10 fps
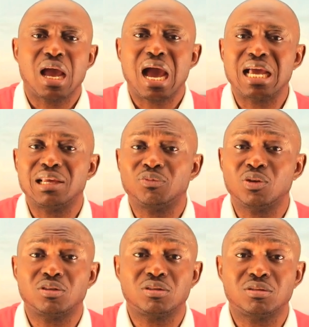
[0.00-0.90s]
I am
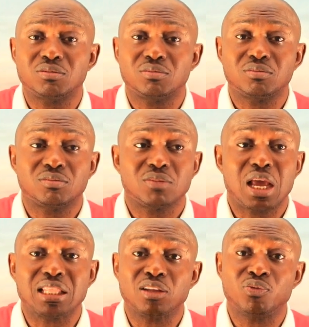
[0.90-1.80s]
not
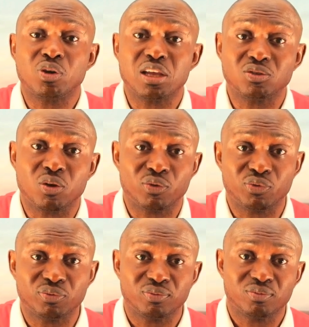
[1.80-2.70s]
an advocate
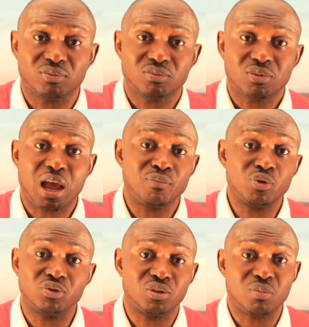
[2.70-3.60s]
of
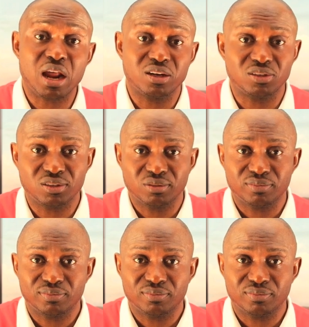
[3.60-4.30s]
abuse in marriage.